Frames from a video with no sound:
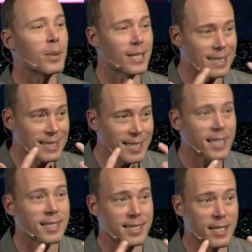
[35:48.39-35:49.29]
but
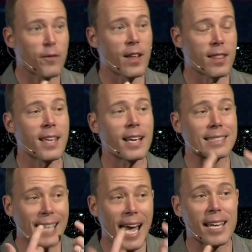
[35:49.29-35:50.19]
six different
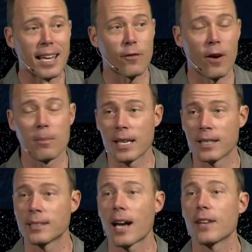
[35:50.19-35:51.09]
things hanging from the
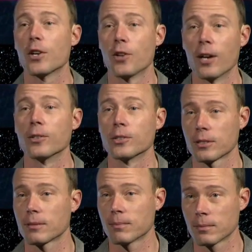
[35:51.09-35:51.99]
inside of your nose.